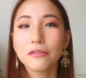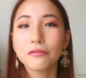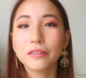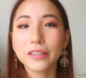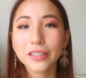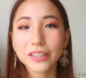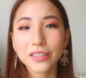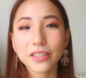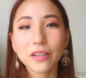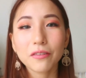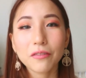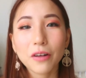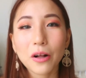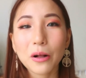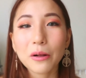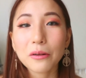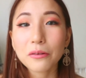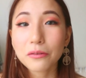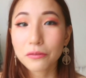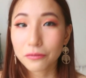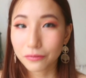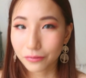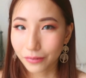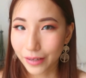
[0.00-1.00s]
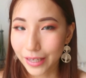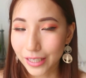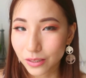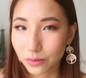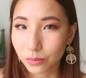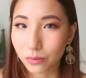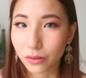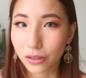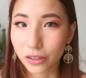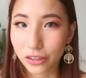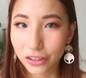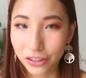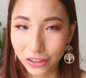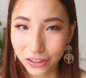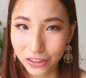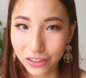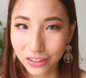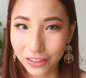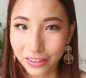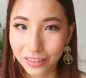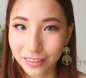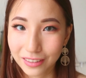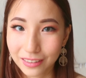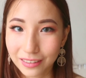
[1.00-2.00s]
First of all, face wash.
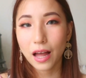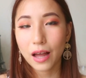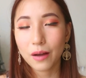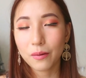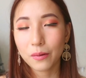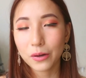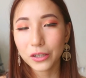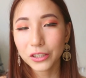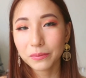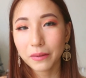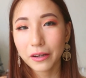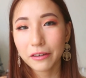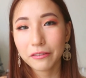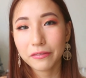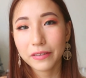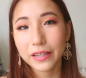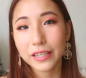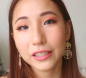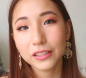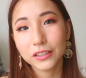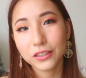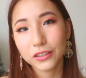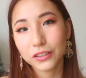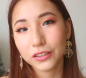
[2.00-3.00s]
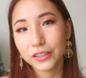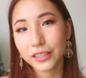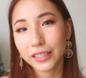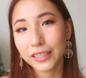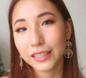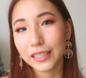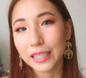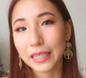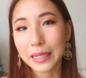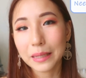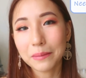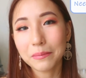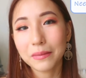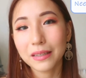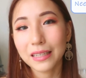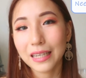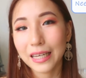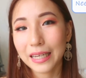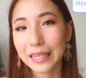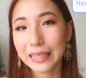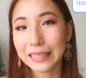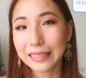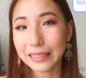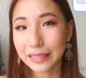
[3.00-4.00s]
I wash my face using the
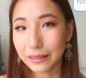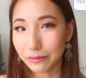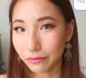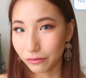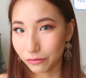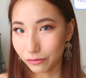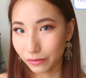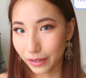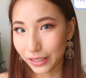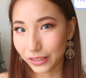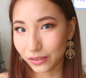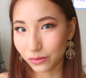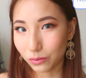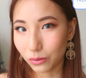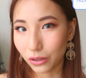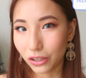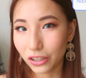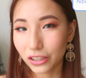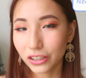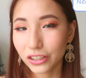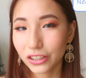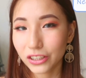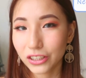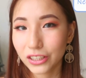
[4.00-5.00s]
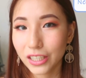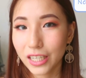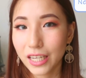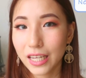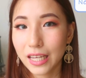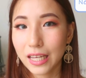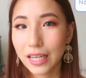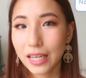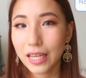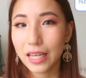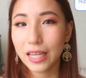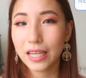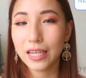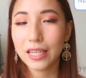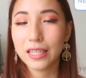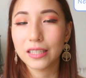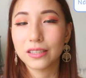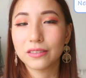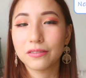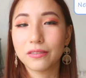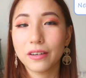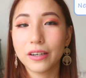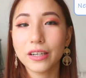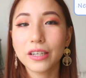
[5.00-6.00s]
HIMALAYA Neem face wash. It
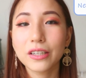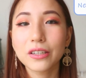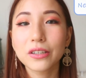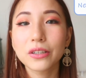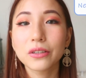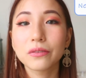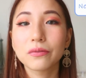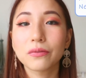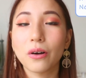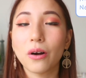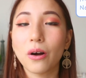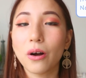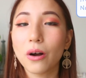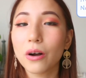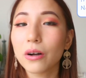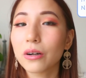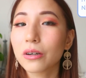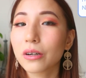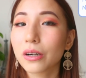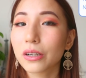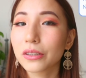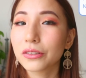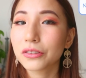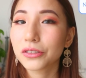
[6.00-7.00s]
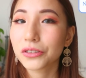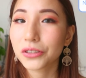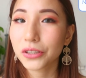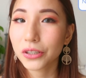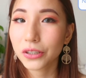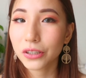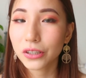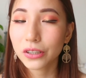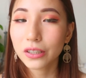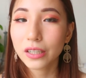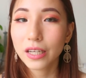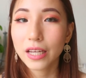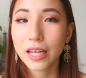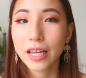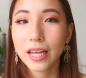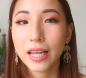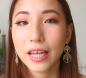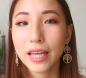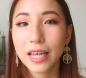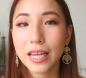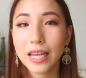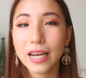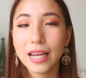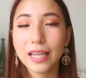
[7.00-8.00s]
is very good for oil control.
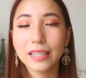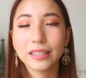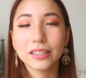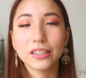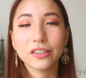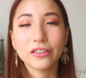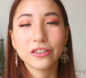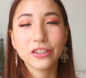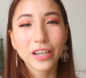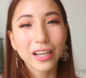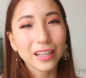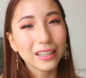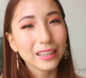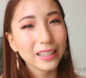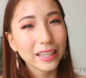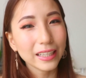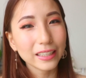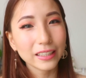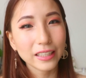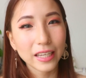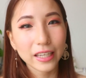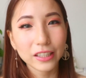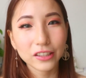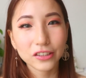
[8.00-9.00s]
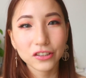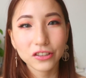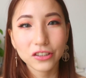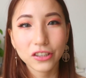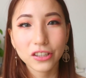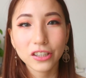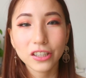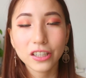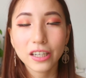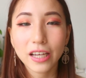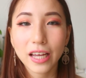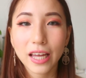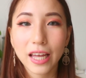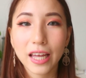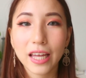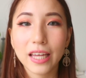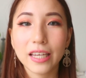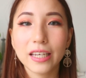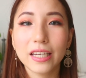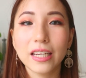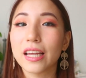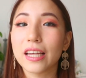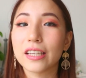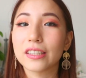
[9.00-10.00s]
It has a gel-like texture
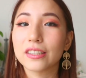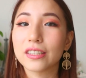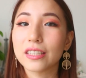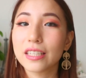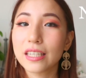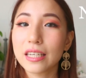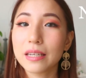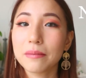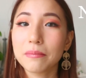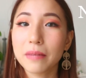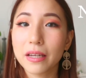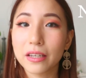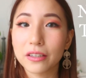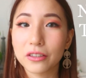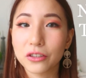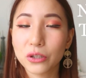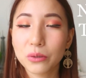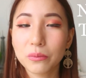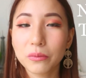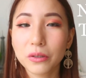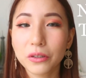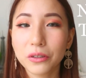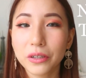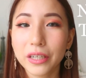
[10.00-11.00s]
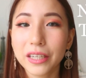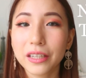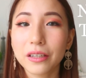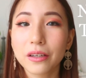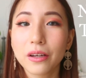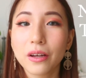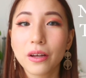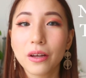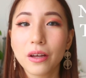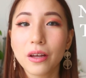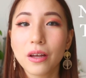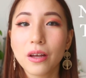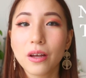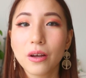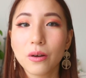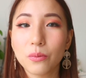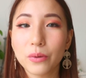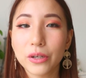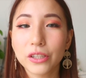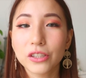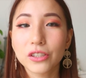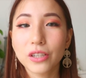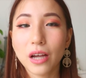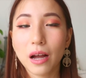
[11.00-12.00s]
and it has neem and turmeric,
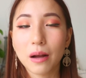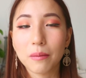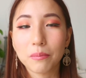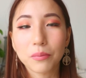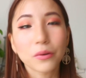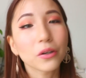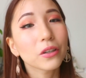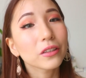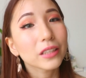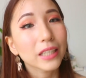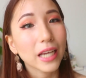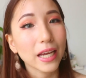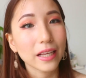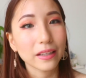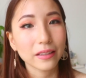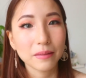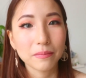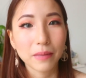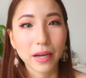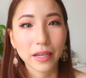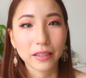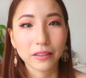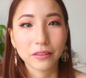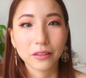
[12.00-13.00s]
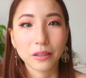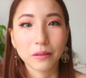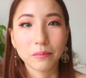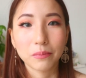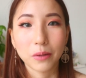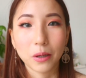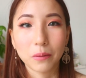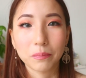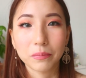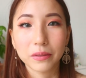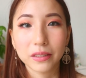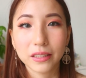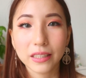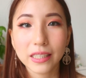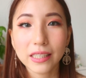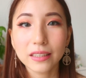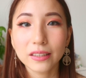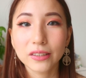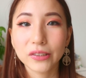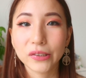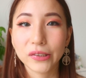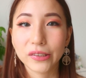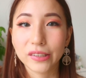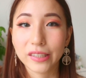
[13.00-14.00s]
which are both antibacterial
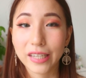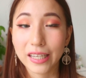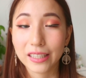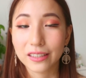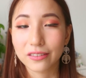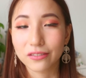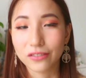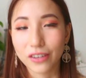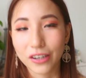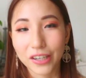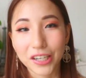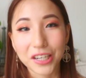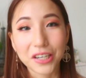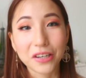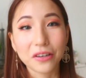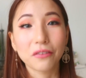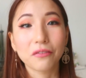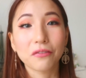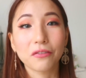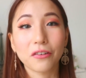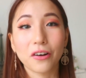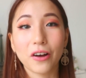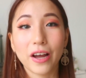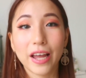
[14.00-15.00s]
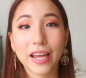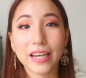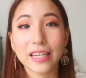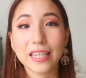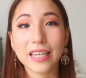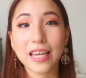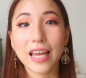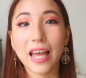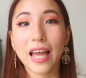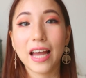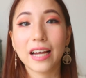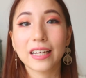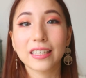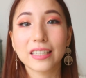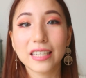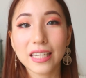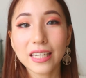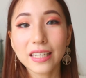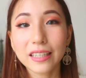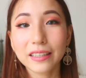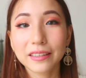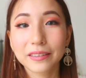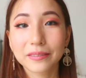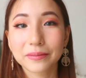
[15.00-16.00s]
properties, so that's very good for any
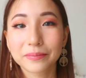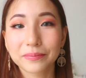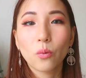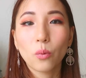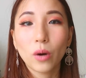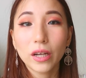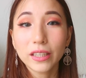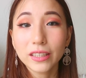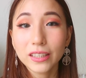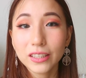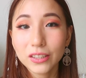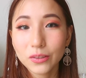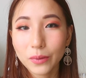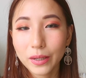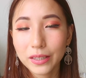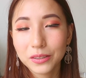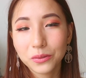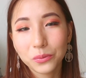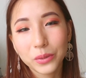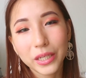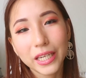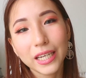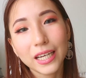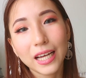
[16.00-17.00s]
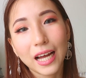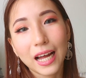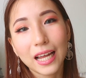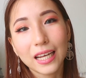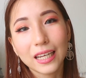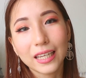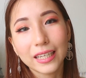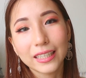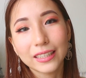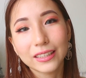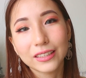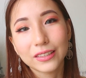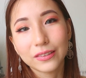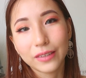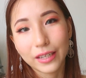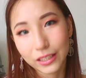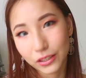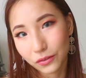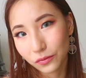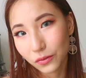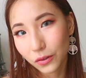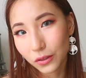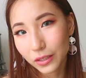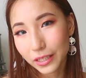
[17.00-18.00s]
acne. Once or twice a week, I like to
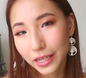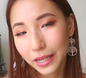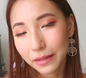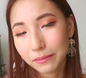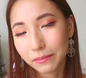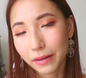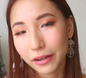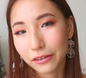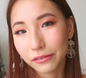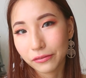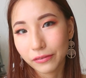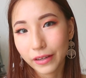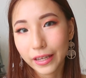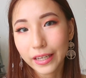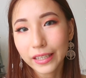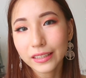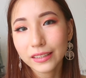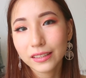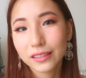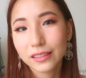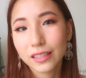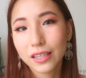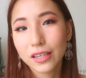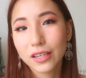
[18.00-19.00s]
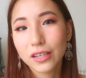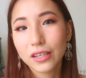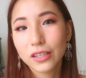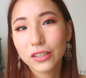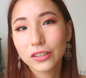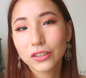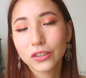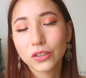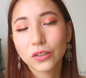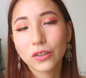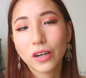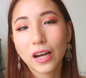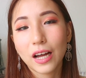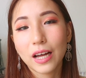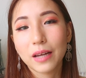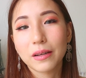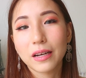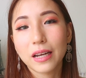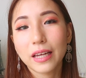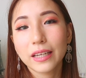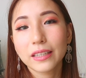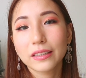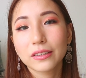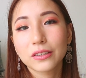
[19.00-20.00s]
exfoliate my face, so I
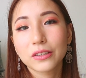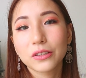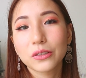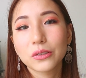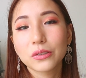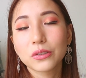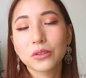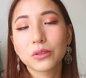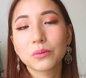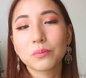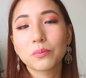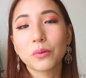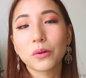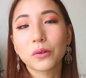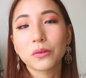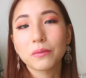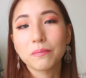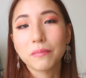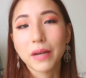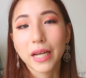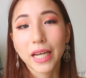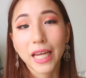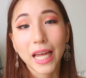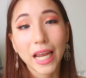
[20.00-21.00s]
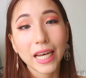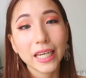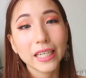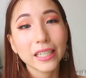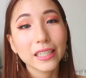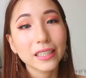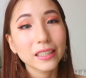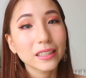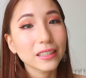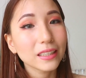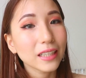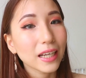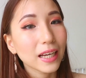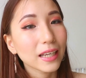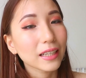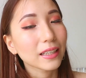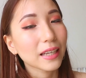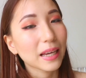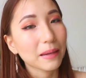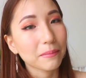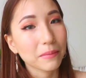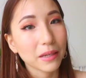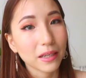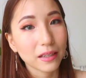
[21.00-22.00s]
like to use both mechanical and
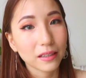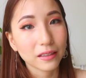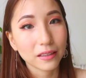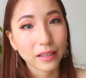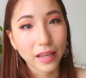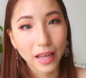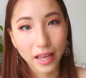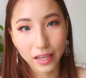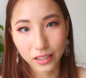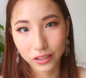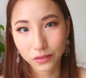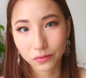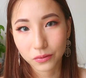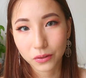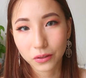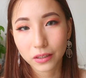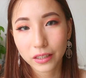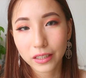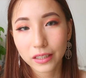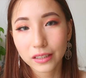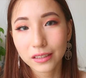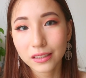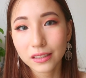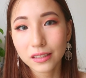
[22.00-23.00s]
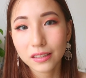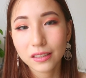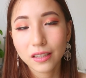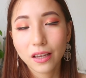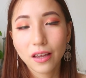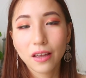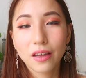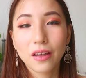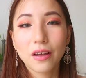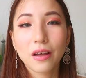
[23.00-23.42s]
chemical exfoliants.